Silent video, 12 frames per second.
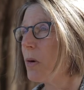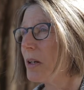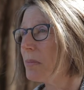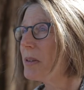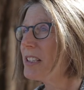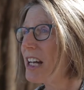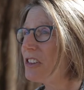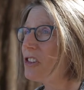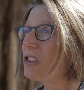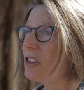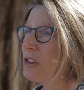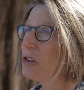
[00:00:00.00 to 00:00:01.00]
one
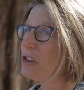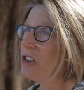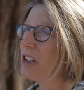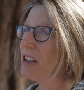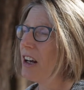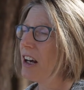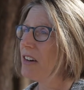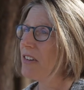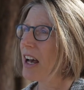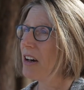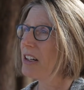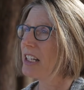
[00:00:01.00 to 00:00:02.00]
potential solution of
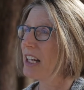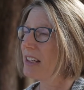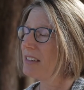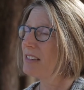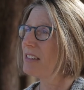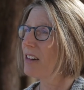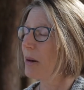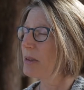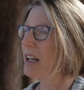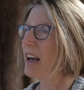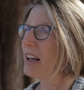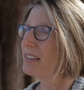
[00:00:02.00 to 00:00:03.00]
how to get
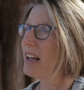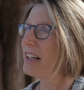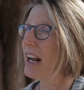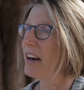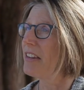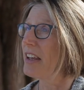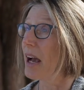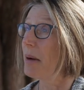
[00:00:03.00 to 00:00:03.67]
carbon dioxide out of the